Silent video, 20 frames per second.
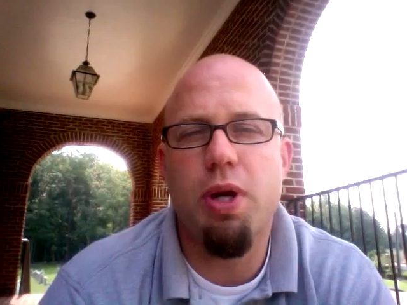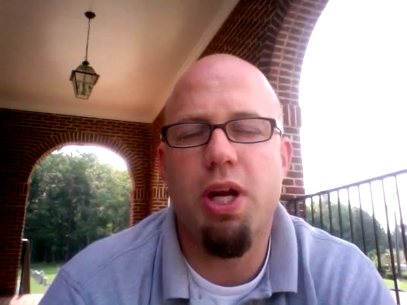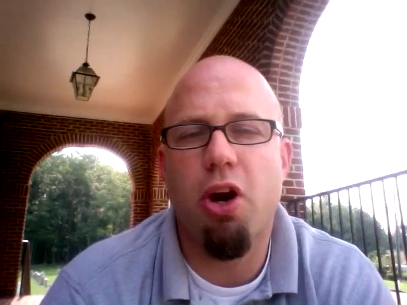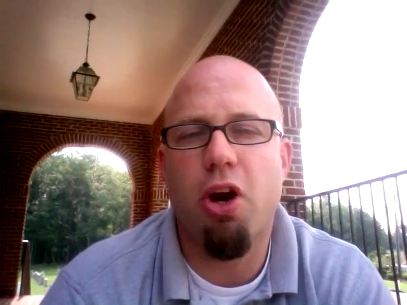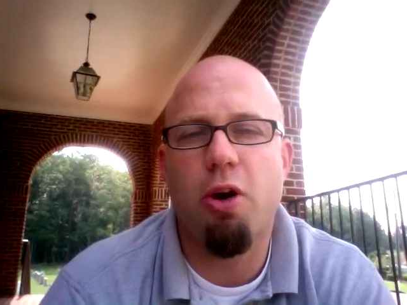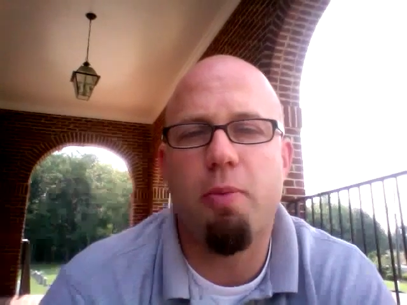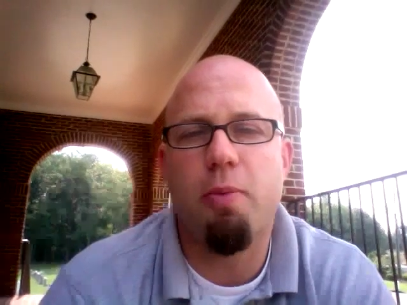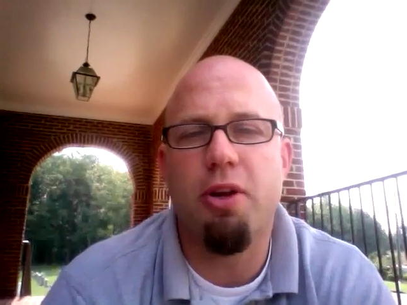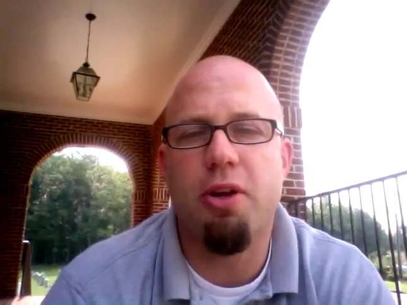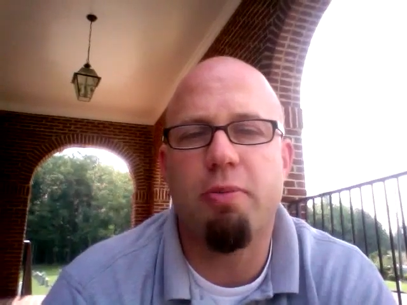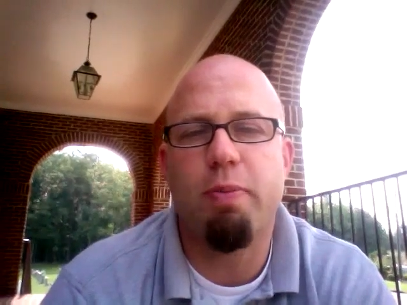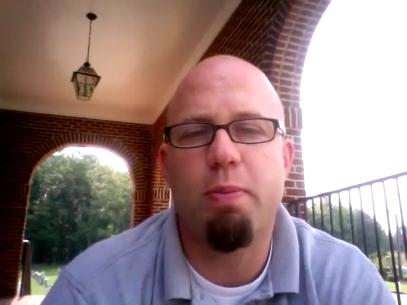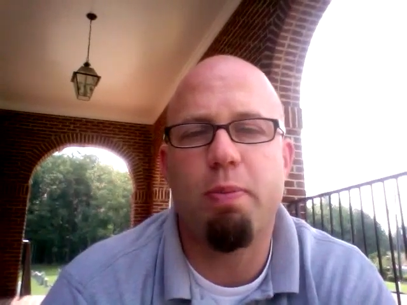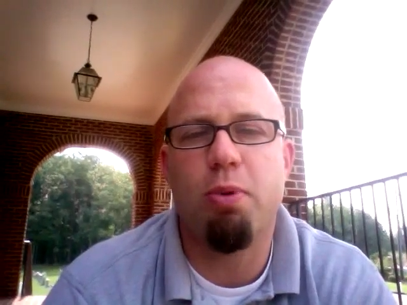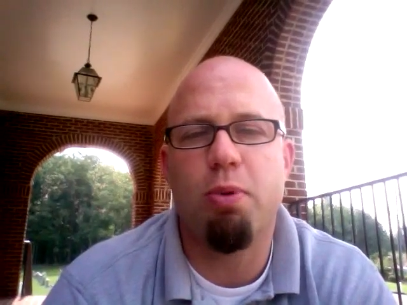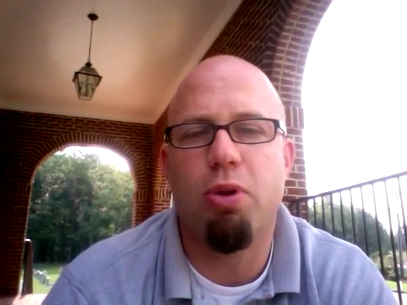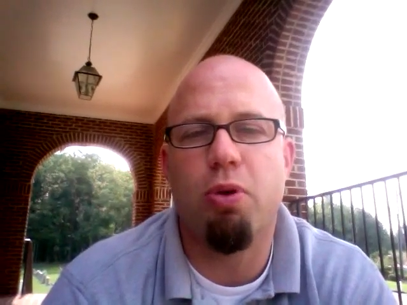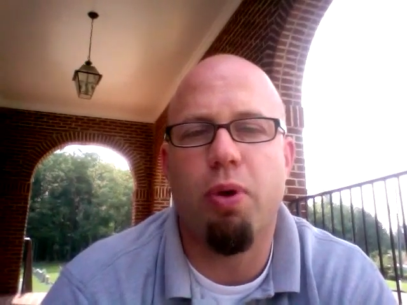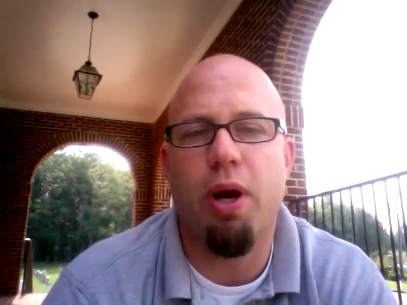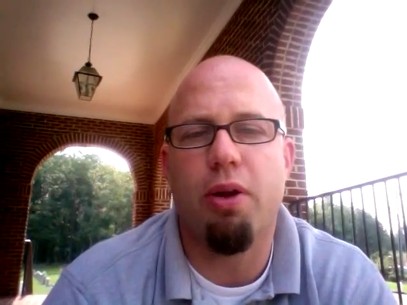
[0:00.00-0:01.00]
we care about the
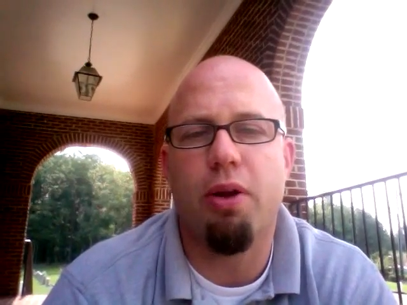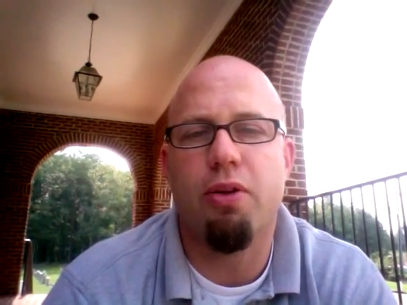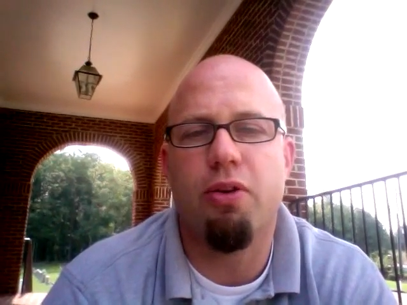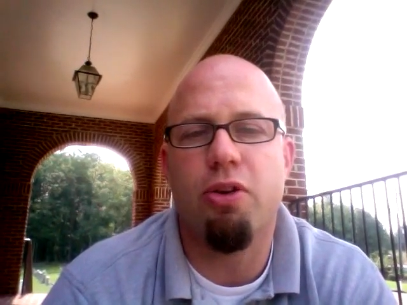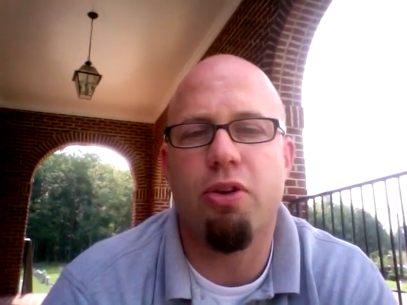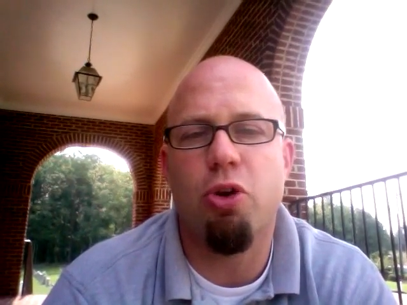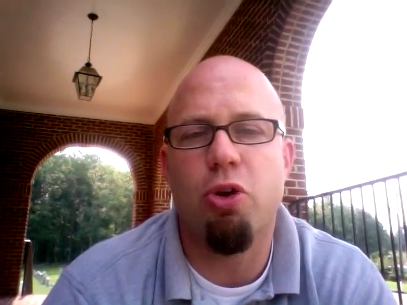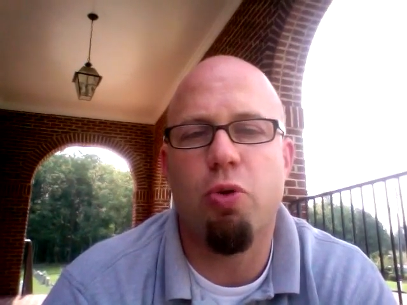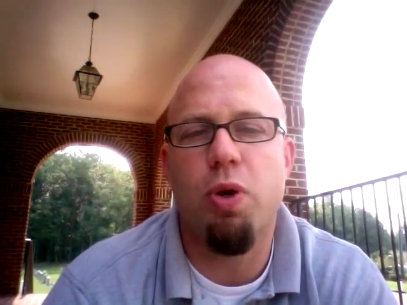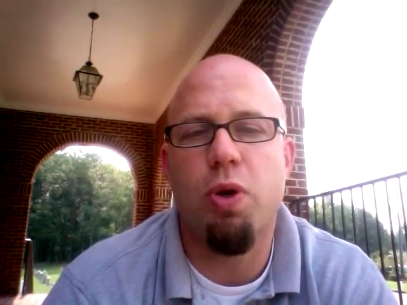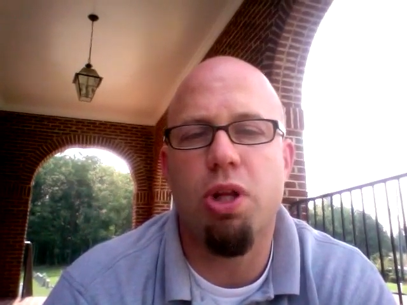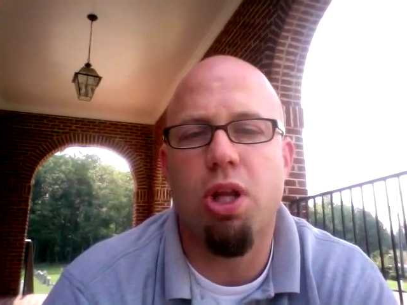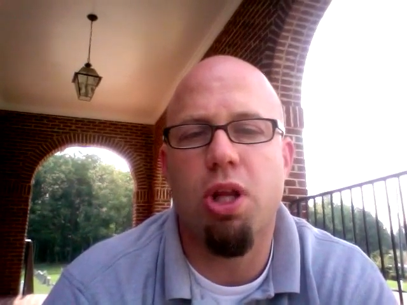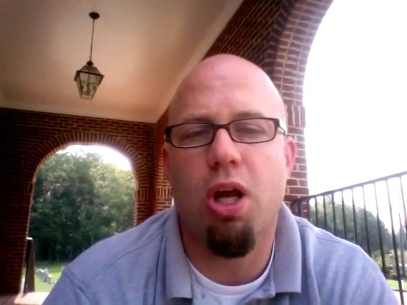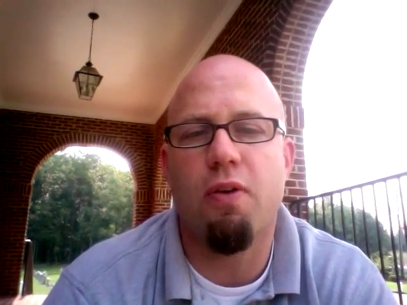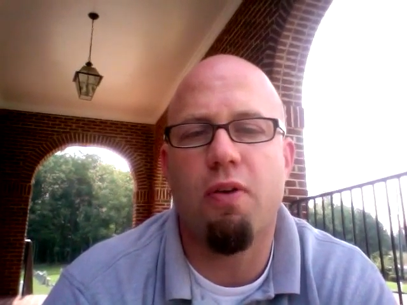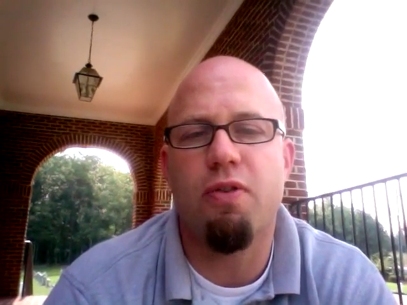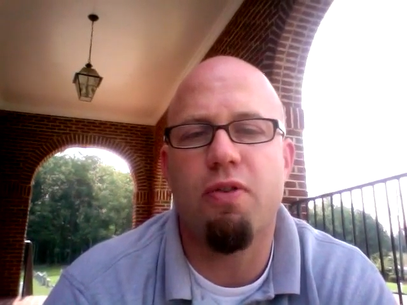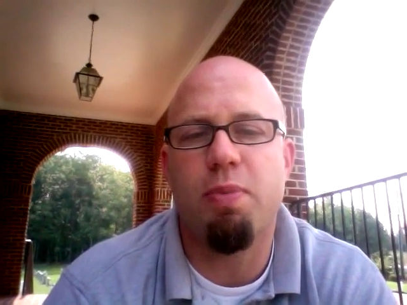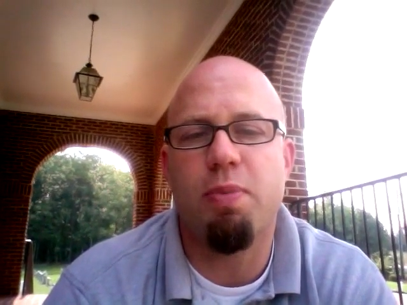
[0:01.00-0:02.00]
people around us, and do we
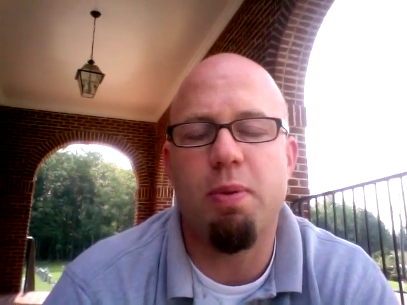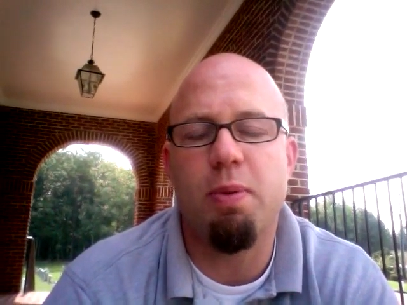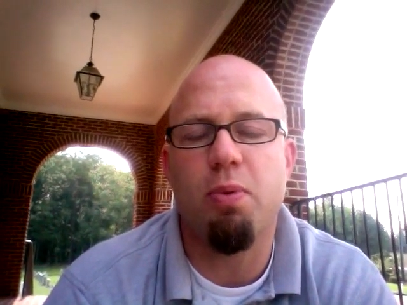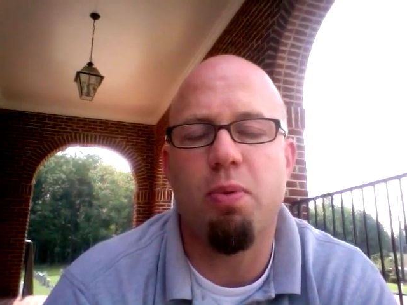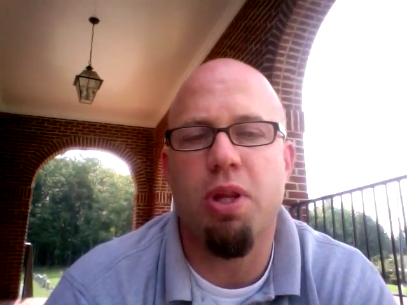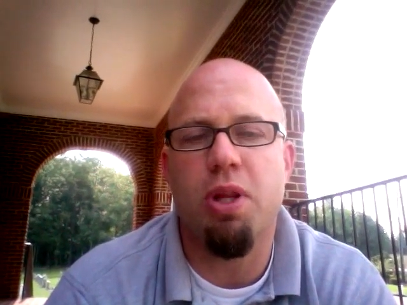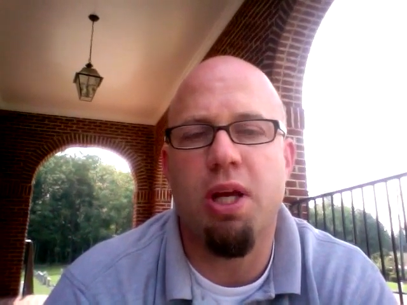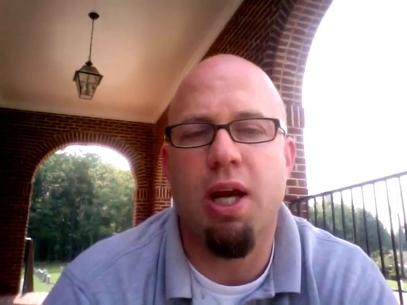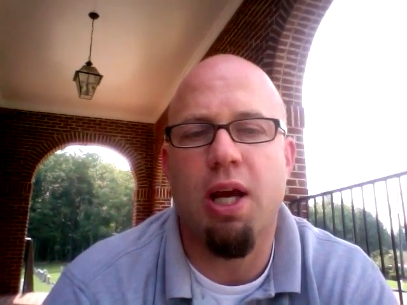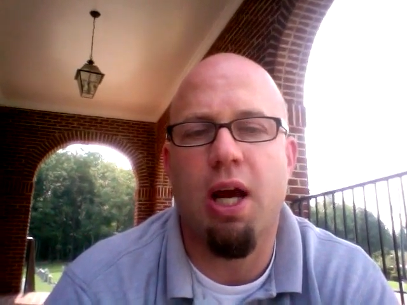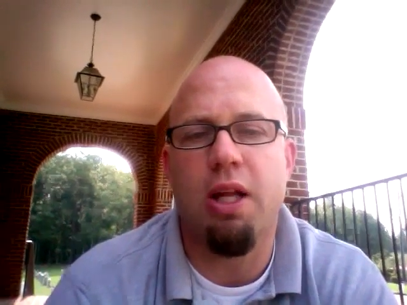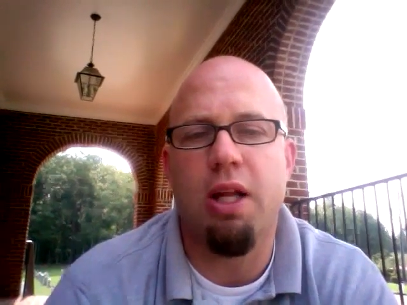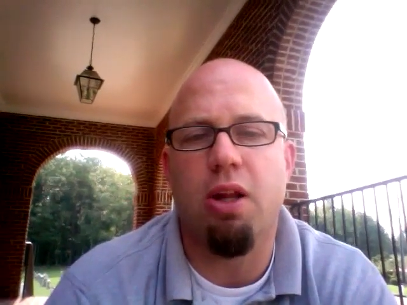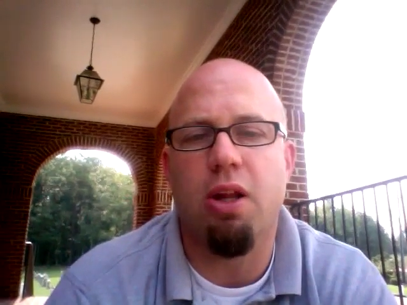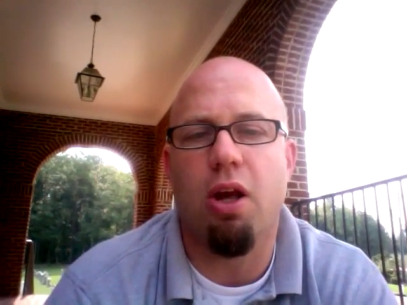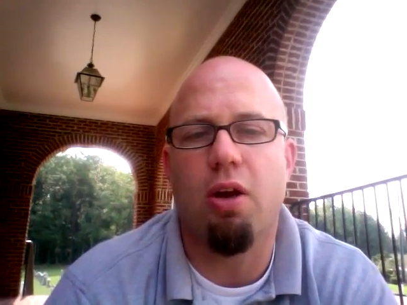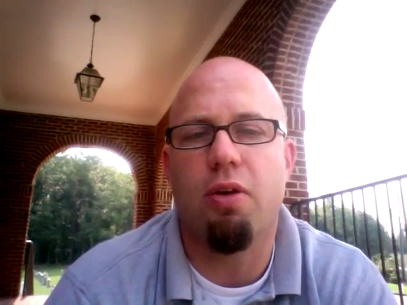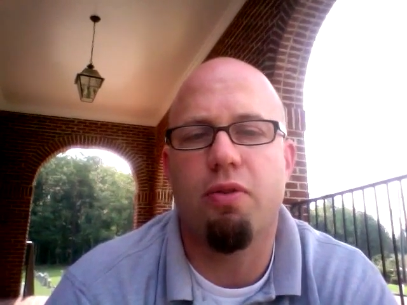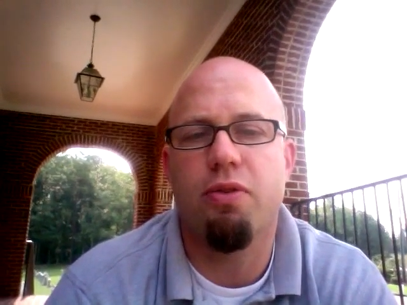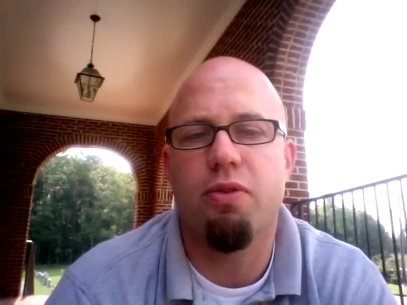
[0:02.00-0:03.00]
love the people that God
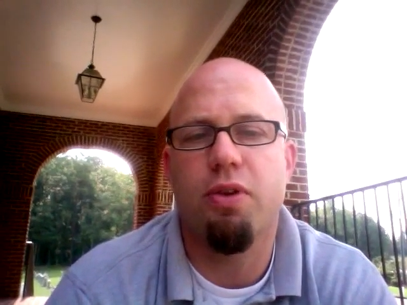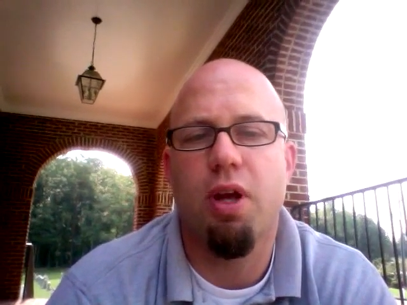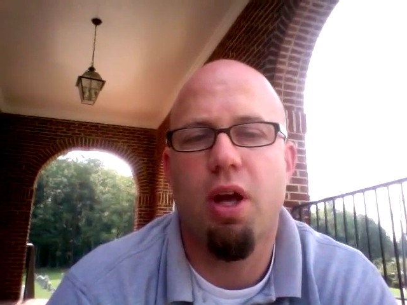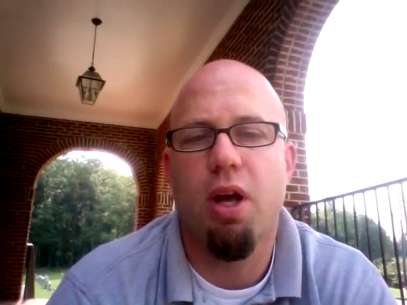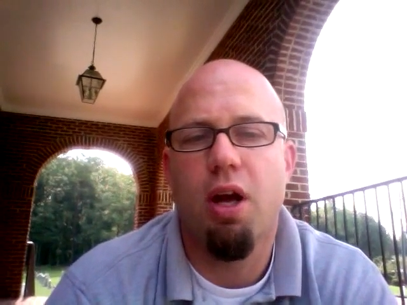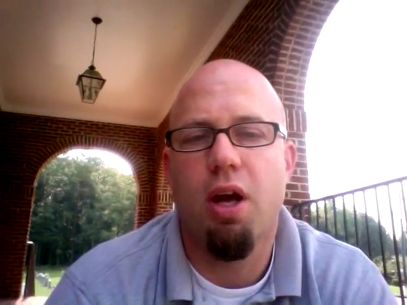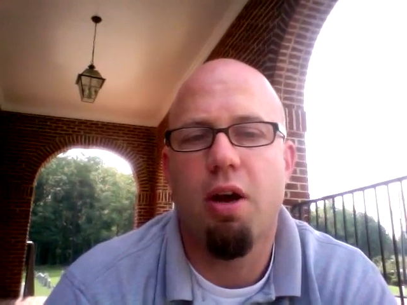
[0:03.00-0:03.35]
loves?